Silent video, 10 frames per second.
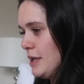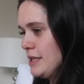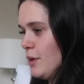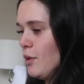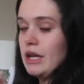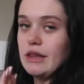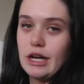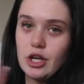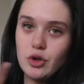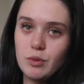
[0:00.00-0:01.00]
because I wanted like
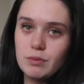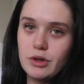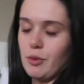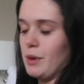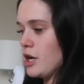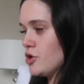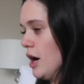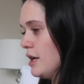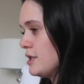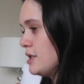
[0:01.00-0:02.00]
a new little black
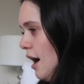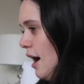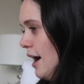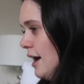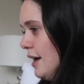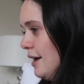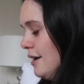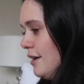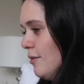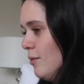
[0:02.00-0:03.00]
dress.
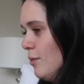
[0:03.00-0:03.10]
I